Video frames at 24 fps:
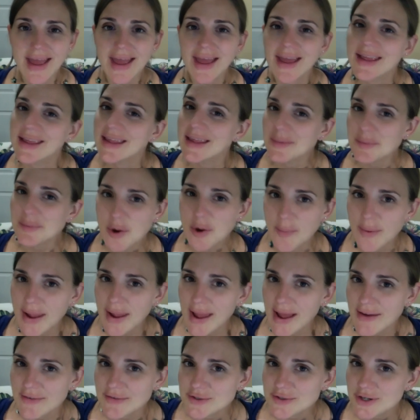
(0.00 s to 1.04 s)
and keep going
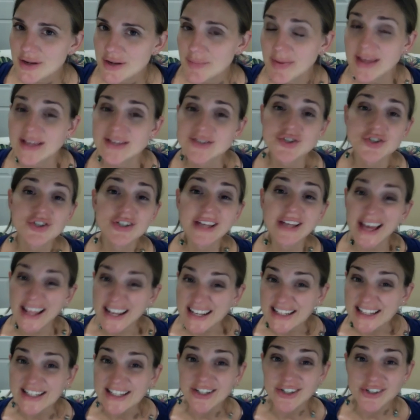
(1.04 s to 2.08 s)
after it, because you're going
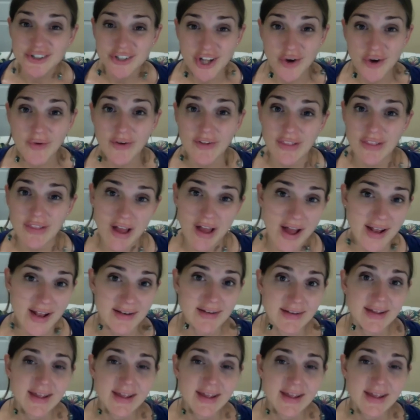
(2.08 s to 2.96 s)
to hear no a lot.